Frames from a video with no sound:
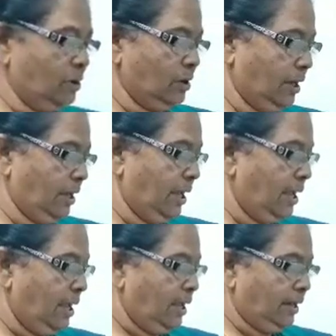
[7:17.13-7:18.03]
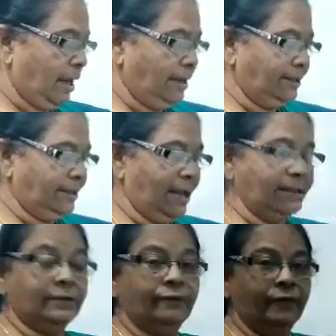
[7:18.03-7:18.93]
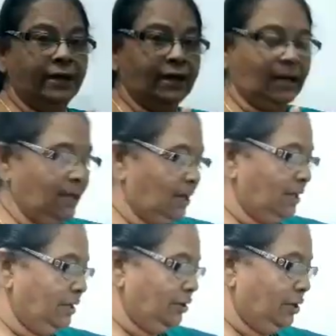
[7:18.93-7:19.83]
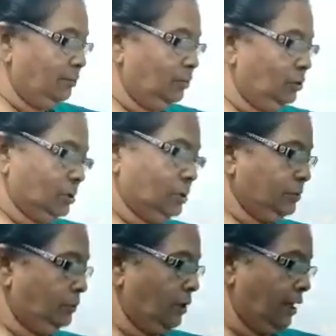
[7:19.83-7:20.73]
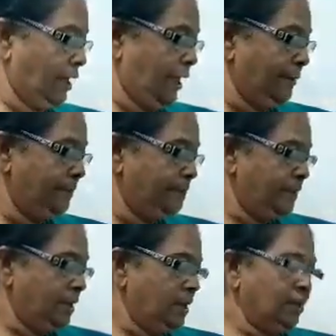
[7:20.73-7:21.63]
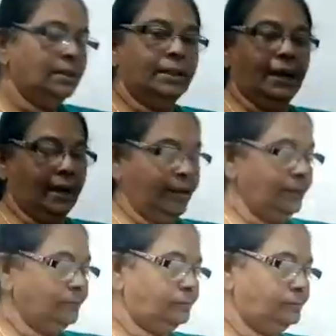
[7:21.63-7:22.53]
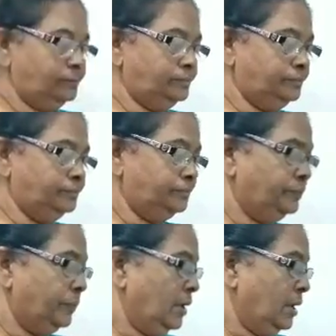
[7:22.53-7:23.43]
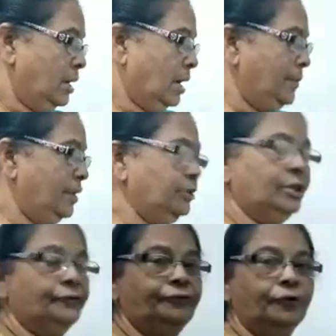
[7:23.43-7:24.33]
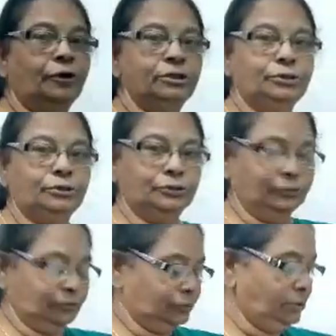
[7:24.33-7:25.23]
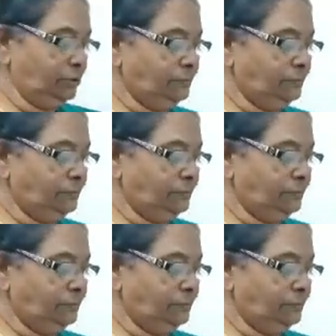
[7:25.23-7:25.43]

Okay, write that very clearly in your book. Okay, then coming to the fourth rule.